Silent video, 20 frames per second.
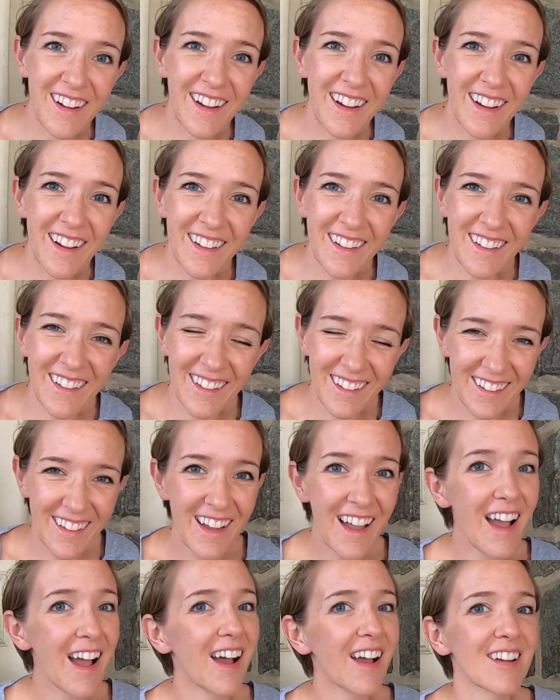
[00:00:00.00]

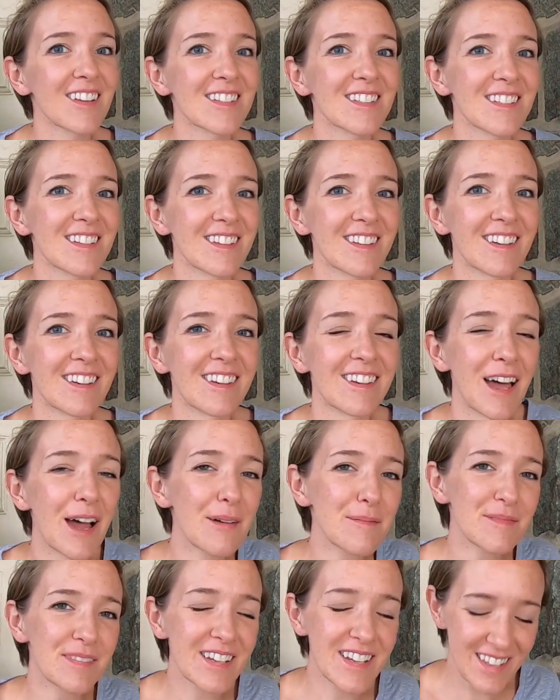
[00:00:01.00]
I did
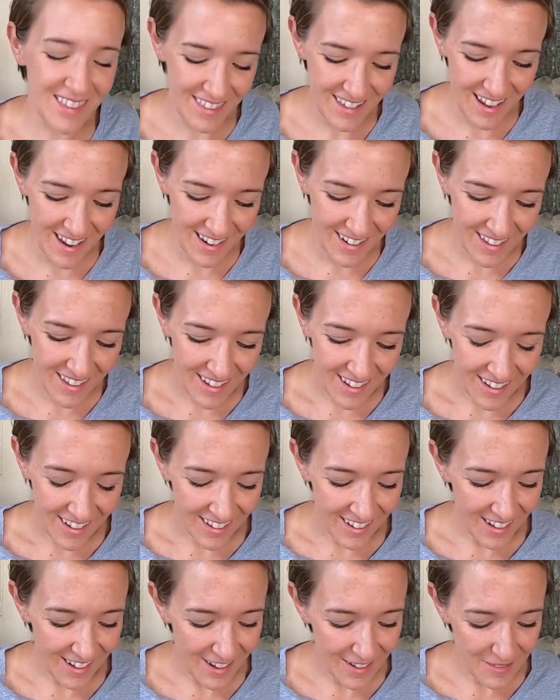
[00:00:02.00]
not plan that.
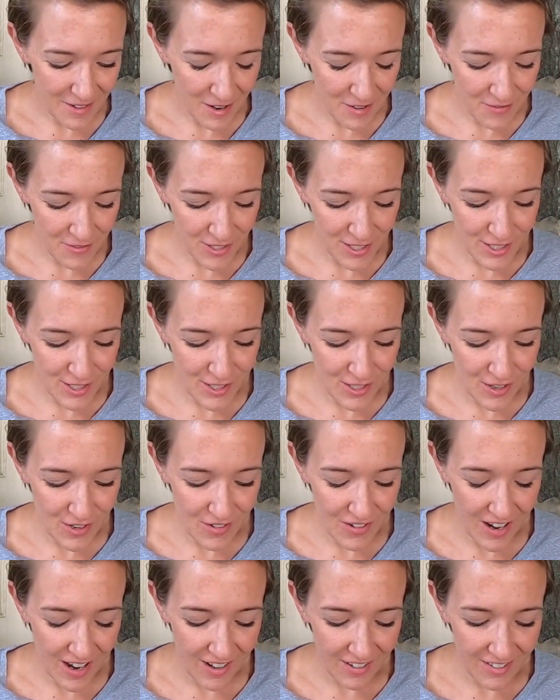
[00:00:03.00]
Um, our friend
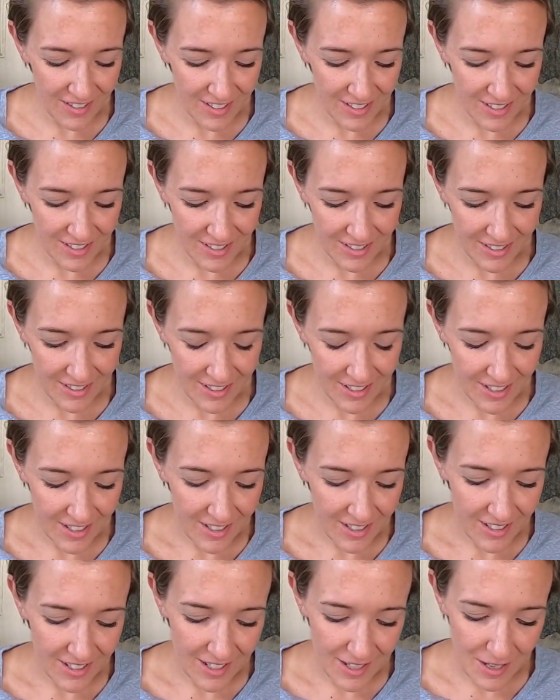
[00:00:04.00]
Joe out in
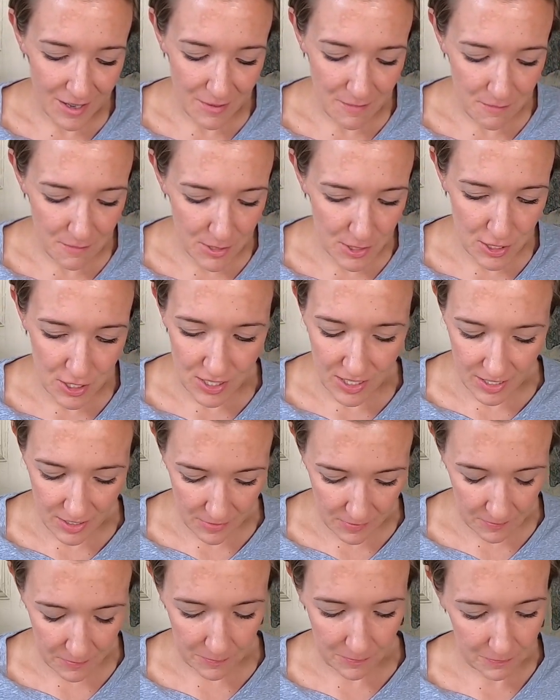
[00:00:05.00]
uh,
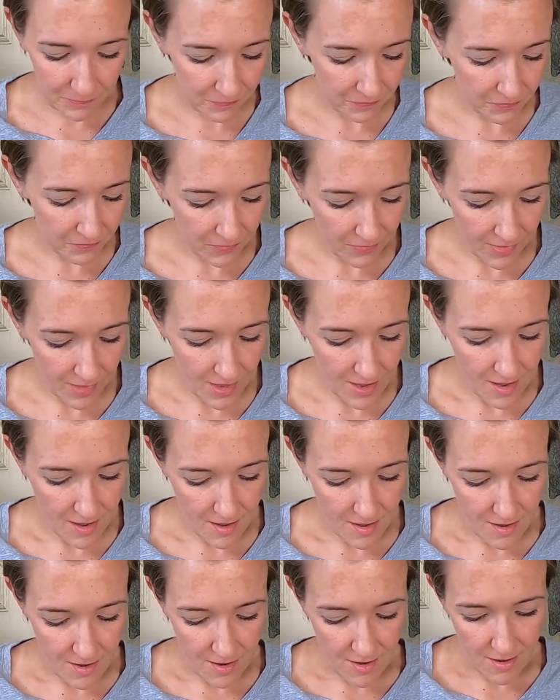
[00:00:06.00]
Michigan,
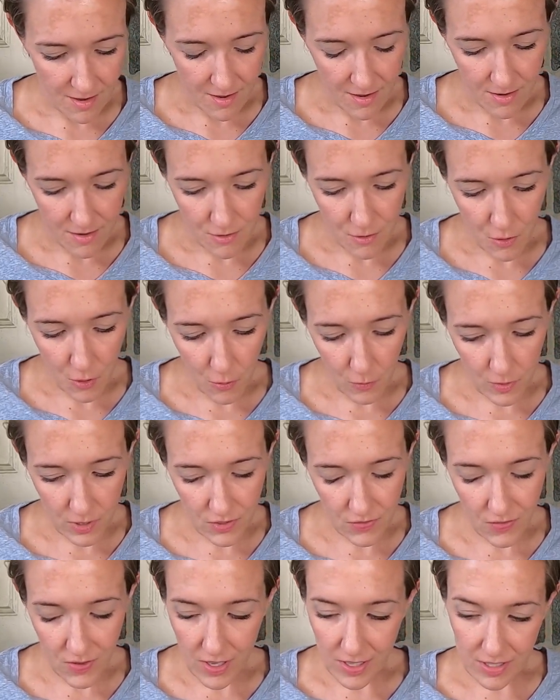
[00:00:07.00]
who
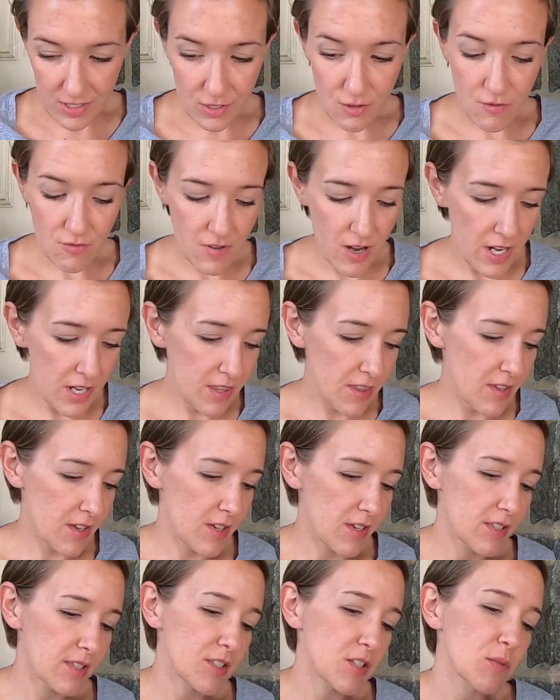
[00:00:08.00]
always finds great
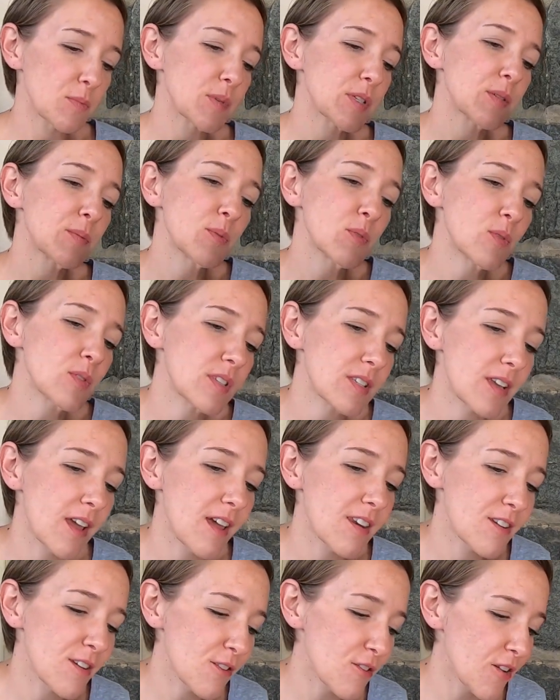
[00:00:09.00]
things. Dermis Moose,
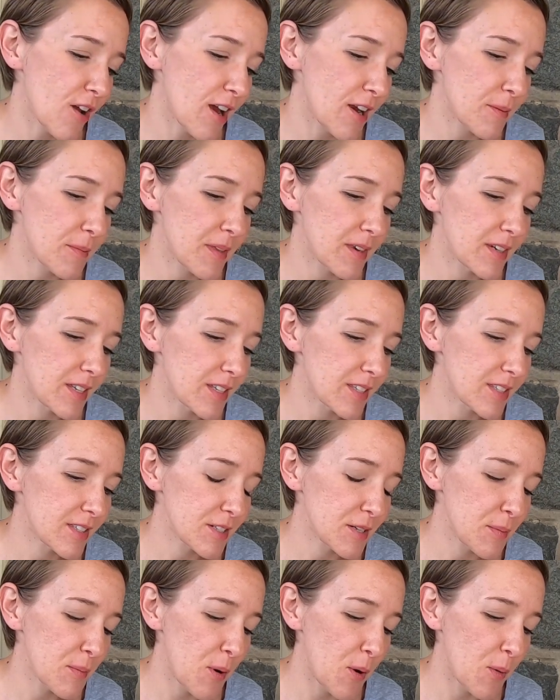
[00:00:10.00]
yet another item that needs
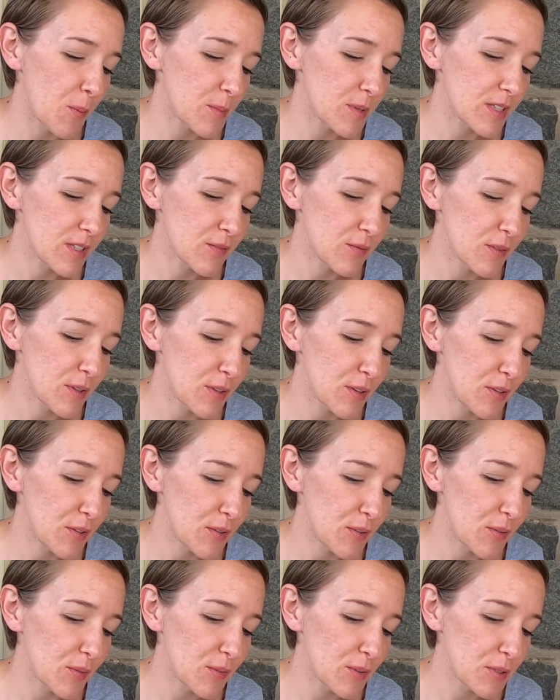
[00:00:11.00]
to come home to with
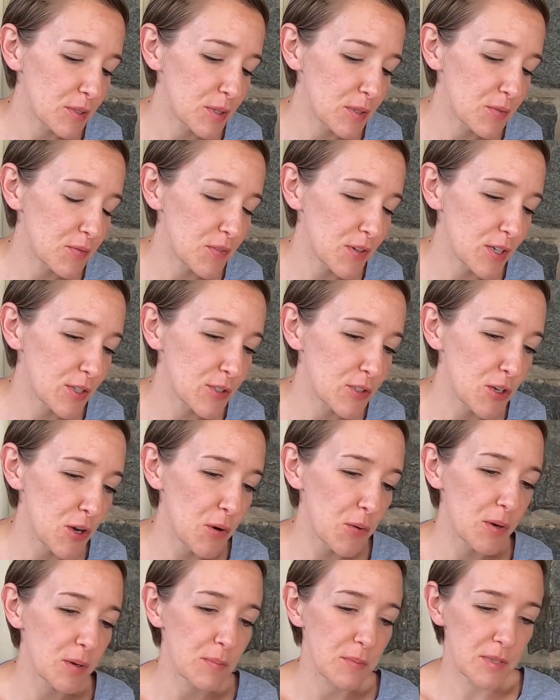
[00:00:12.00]
you. Your good friend
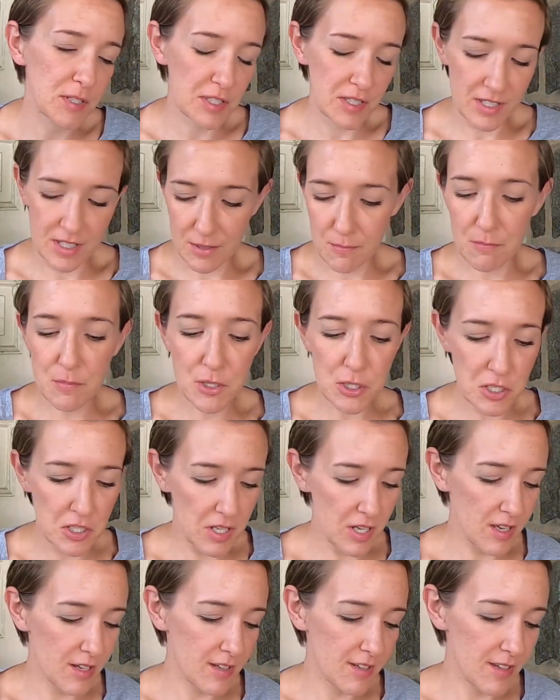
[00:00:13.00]
Joe in Mich-
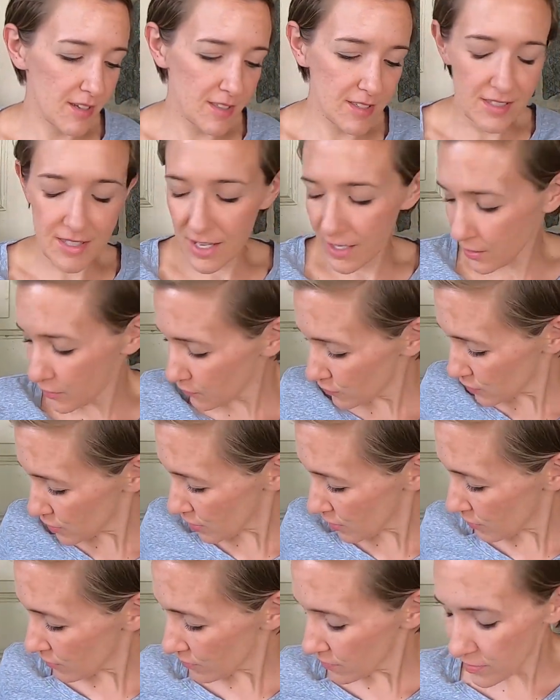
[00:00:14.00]
Michigan. Yes, thank you,
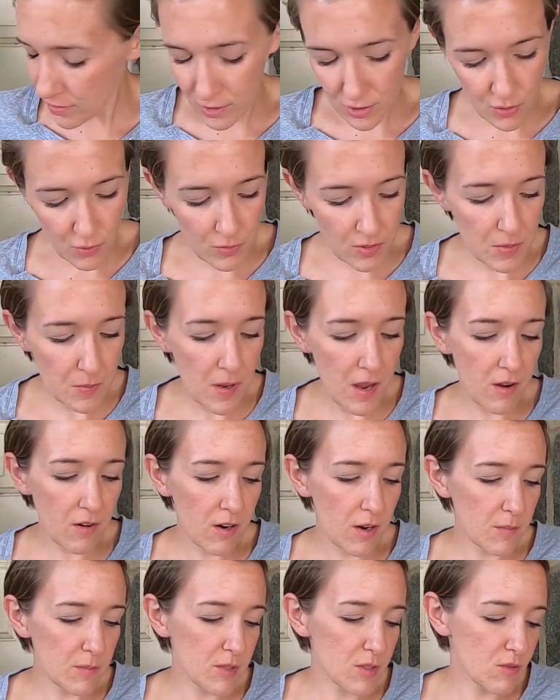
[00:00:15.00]
Joe. Joe somehow
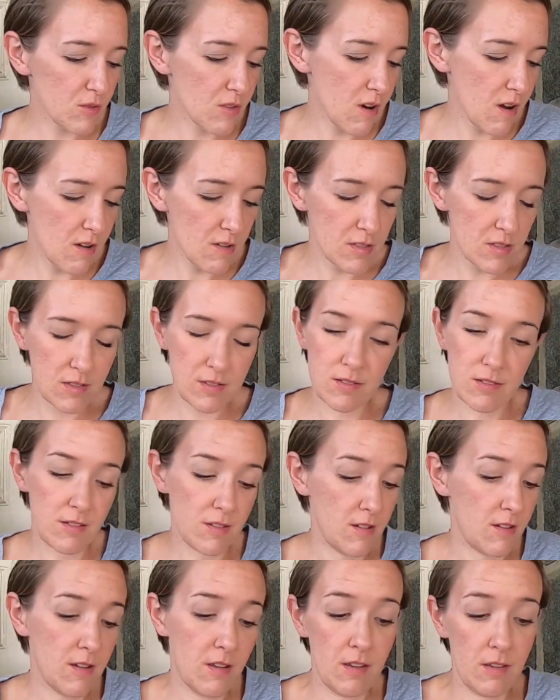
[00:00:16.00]
comes across
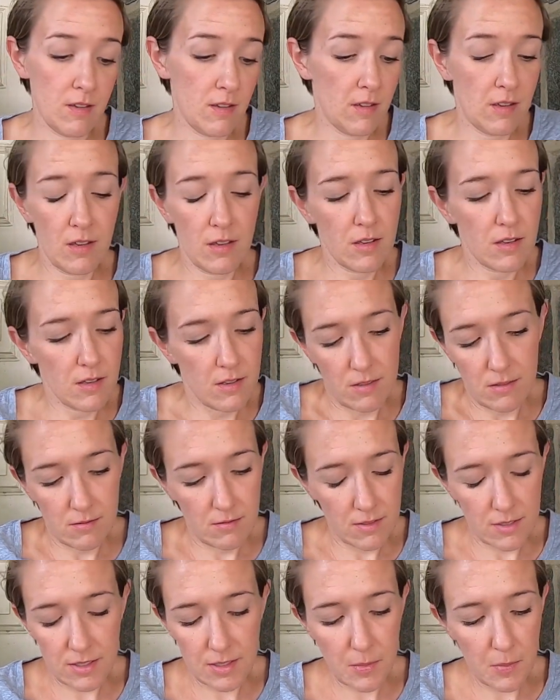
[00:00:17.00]

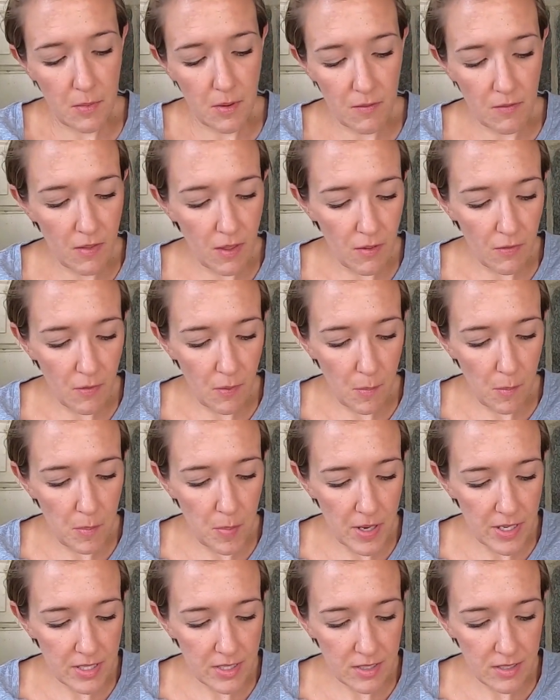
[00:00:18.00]
some of the
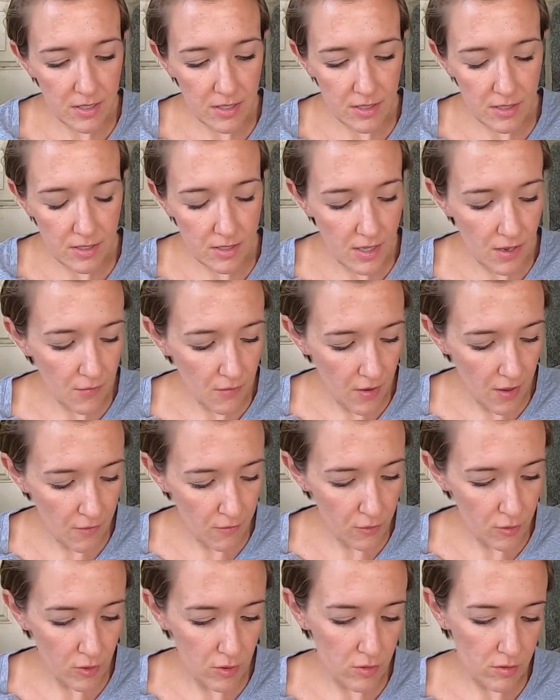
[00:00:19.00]
best things I've
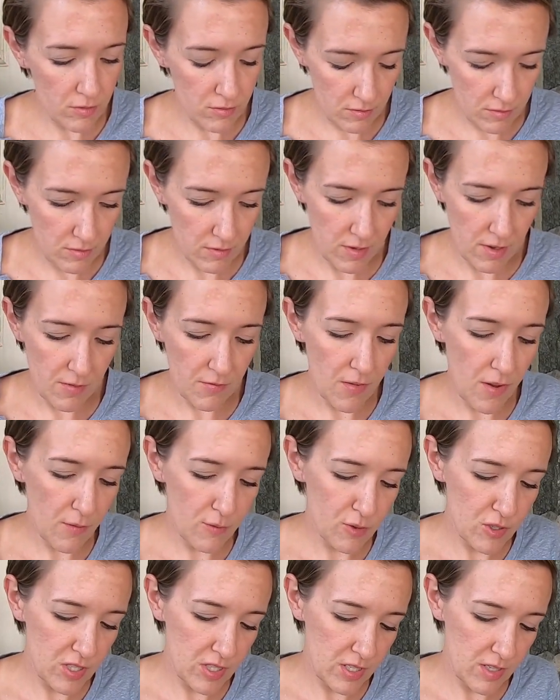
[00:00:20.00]
ever I've
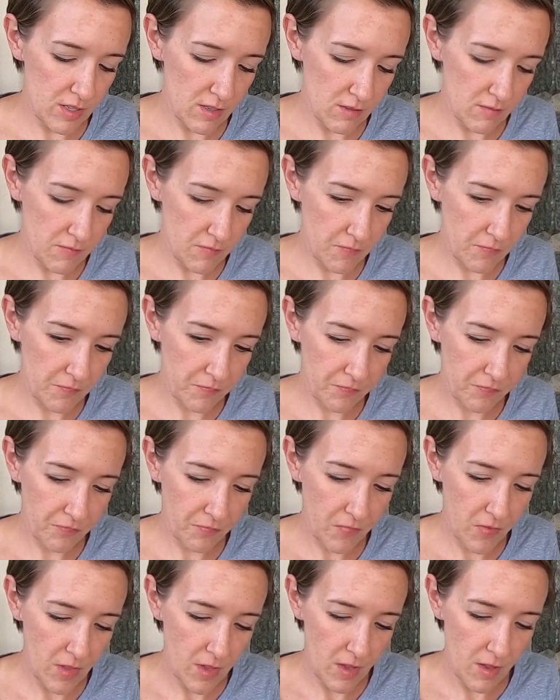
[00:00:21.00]
ever seen.
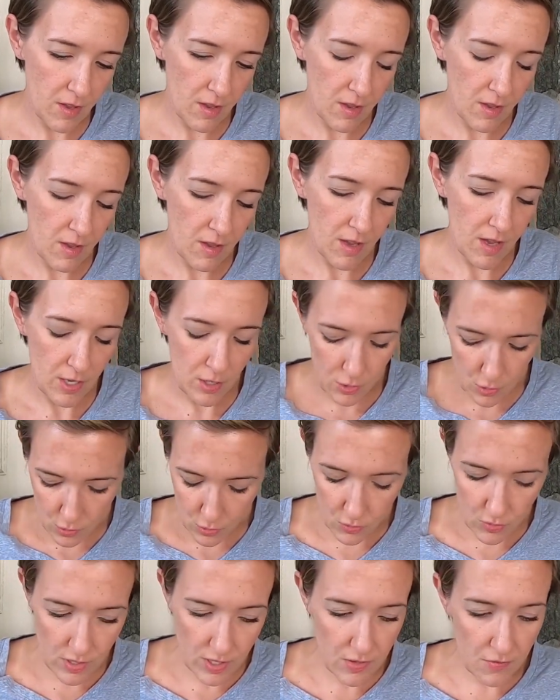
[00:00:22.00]
And
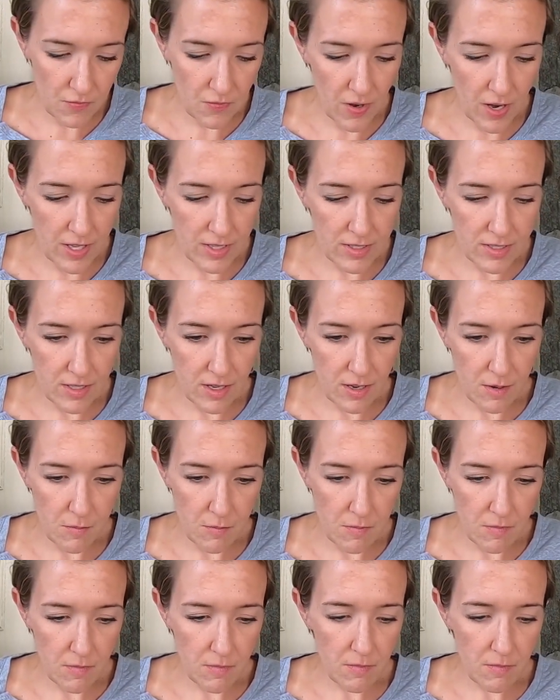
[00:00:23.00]
usually he finds them